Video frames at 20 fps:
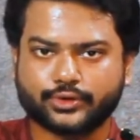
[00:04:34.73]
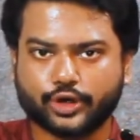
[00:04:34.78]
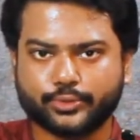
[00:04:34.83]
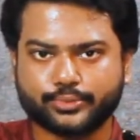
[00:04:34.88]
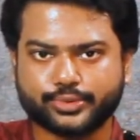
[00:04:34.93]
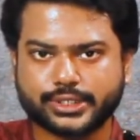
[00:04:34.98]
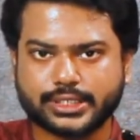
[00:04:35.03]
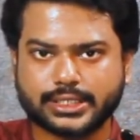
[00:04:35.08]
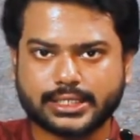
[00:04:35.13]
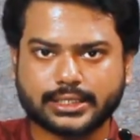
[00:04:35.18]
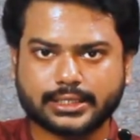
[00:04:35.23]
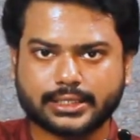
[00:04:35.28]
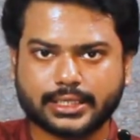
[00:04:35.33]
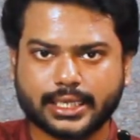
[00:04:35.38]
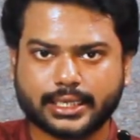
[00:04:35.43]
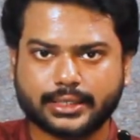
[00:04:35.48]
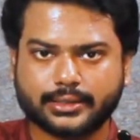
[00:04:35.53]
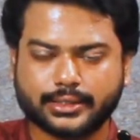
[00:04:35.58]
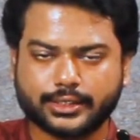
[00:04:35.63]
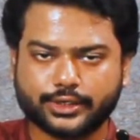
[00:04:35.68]
composition
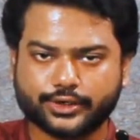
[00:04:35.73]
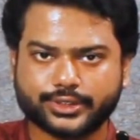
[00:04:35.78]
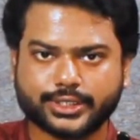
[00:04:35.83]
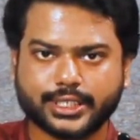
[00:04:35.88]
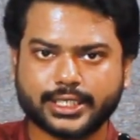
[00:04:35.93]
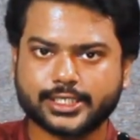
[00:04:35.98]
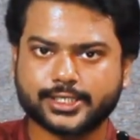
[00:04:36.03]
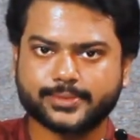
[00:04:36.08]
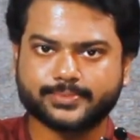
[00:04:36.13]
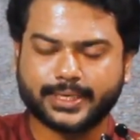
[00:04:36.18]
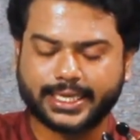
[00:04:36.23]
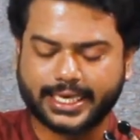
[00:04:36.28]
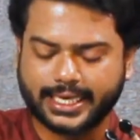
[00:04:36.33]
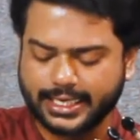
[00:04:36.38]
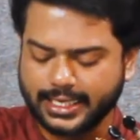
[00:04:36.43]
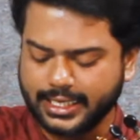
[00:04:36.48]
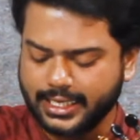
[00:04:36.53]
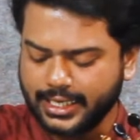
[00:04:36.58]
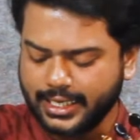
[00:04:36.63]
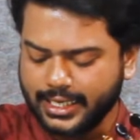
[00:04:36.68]
that he or she is
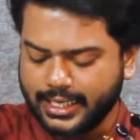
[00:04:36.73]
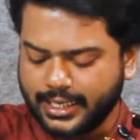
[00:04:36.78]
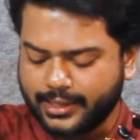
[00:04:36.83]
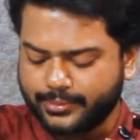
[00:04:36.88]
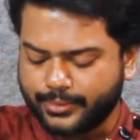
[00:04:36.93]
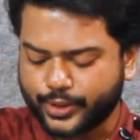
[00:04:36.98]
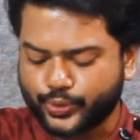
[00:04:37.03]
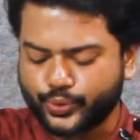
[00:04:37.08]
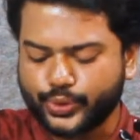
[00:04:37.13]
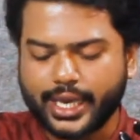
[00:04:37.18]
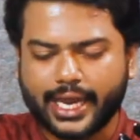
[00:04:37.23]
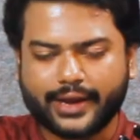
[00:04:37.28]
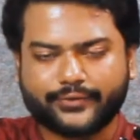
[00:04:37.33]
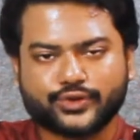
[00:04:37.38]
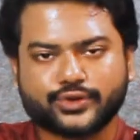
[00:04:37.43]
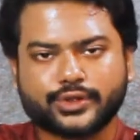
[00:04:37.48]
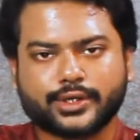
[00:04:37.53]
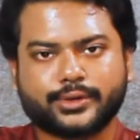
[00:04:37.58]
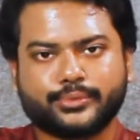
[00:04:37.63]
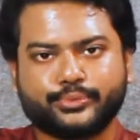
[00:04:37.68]
playing, but we have
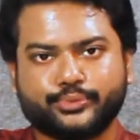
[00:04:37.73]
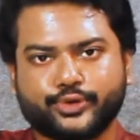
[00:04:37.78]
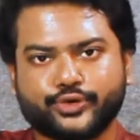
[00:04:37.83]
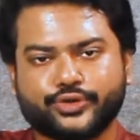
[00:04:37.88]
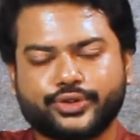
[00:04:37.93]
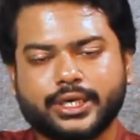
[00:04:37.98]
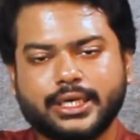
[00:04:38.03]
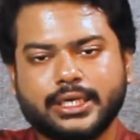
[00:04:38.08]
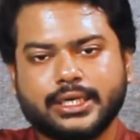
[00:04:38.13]
to learn both.